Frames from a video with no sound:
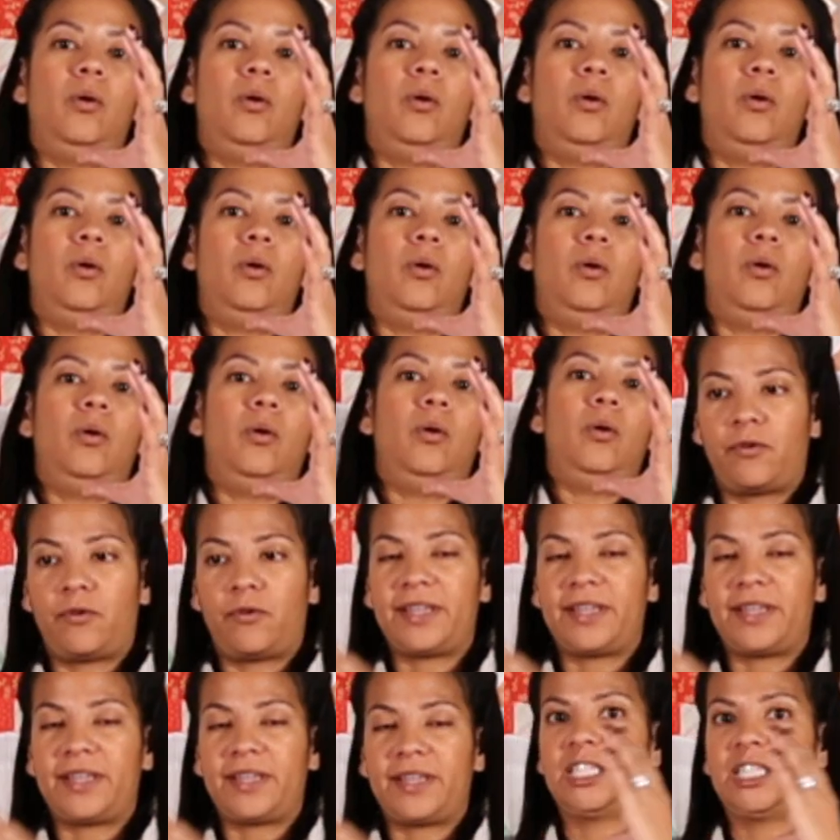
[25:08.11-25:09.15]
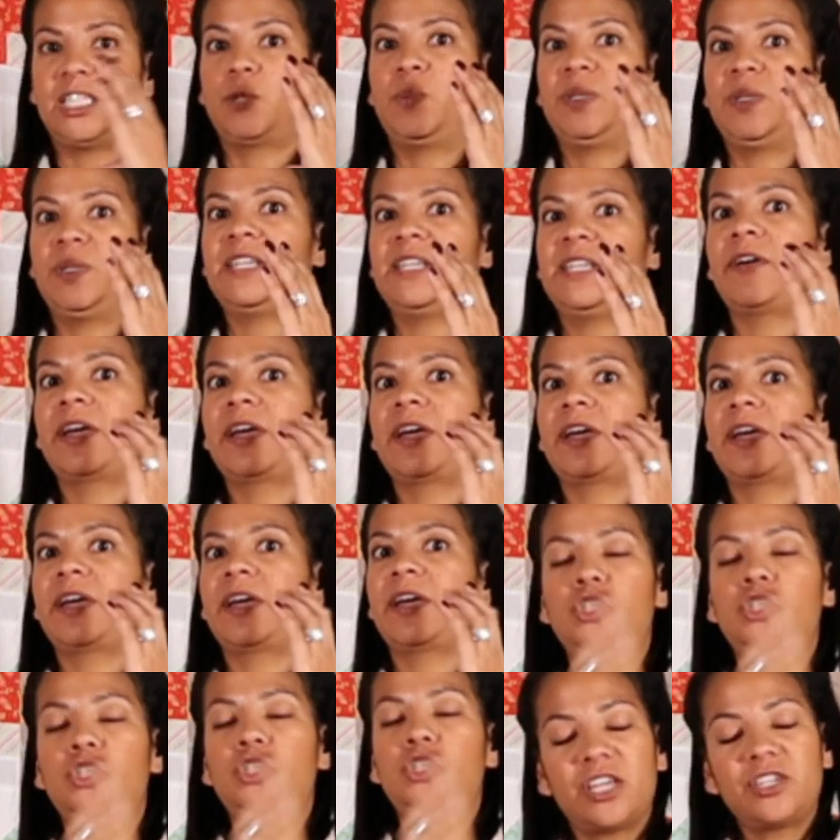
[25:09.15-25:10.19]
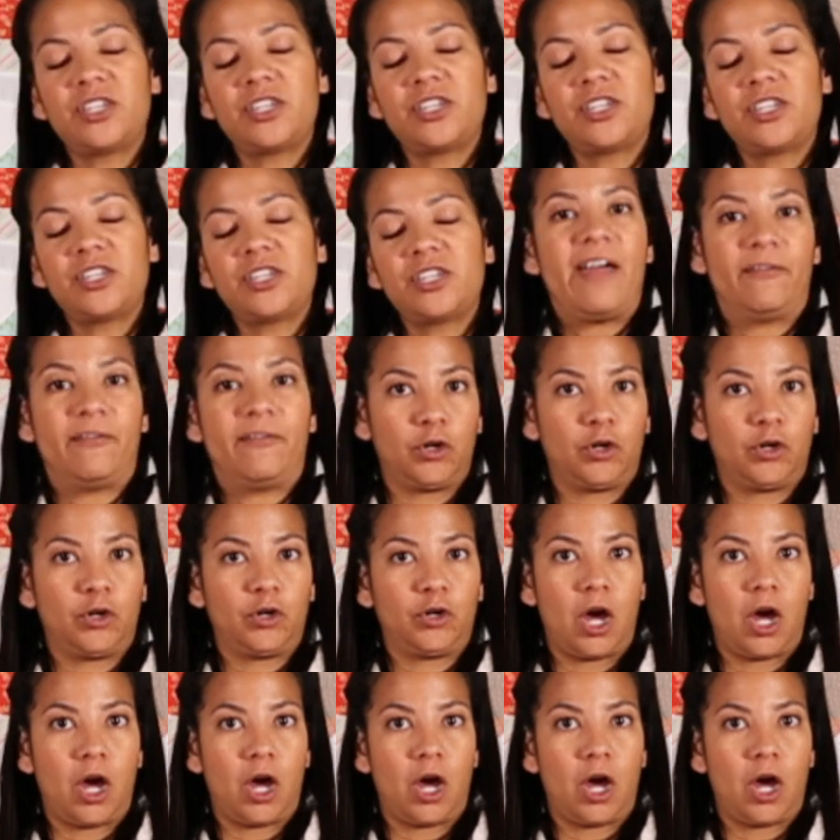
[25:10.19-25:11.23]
box of threads that's specifically just for Everglow.